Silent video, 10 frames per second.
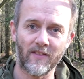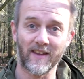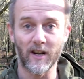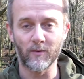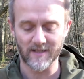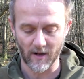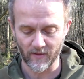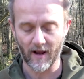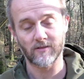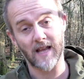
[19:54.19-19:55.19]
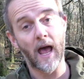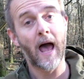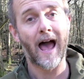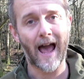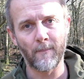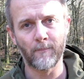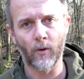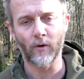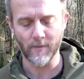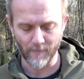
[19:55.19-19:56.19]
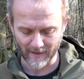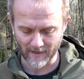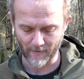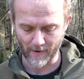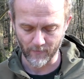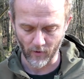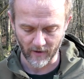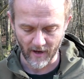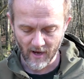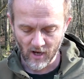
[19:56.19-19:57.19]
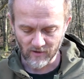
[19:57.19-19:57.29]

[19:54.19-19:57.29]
the inner was now the outer, and put it back in my pocket.